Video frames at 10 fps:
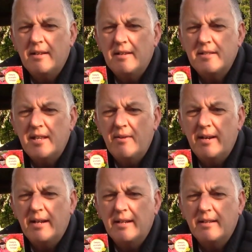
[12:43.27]
to June. And, sowing
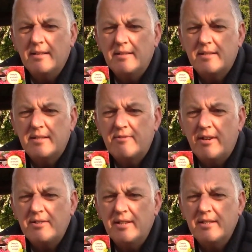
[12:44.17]

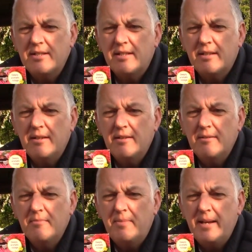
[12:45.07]
instructions,
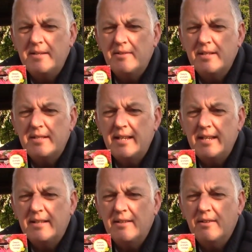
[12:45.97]
place on the
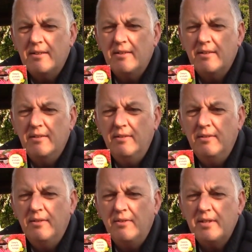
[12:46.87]
seed
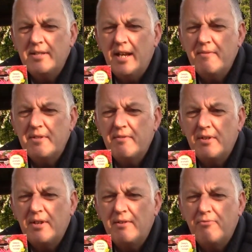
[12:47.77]
on the surface of a
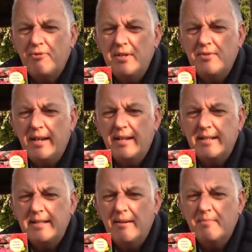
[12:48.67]
good free draining
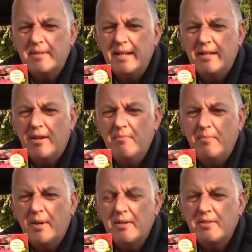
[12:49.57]
damp seed
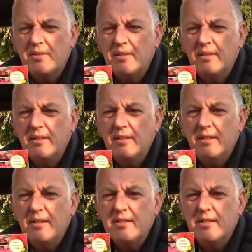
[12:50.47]
compost.
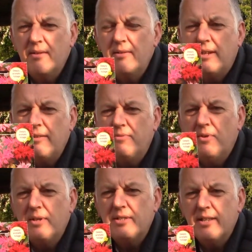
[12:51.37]
So I'm looking
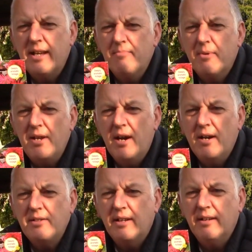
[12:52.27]
forward to that.
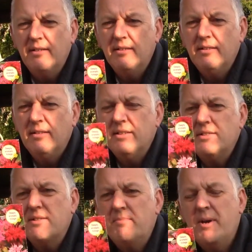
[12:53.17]
Monada,
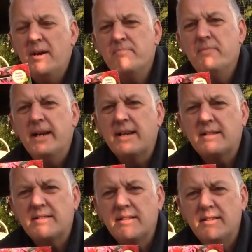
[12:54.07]
Superb
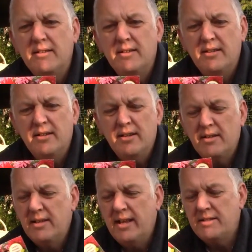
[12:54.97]
Mix.
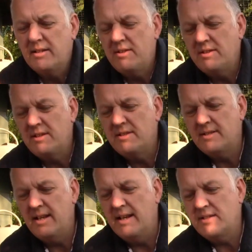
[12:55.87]
That's a good
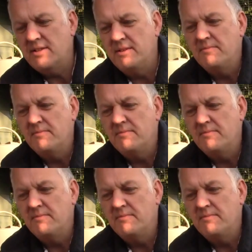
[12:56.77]
selection.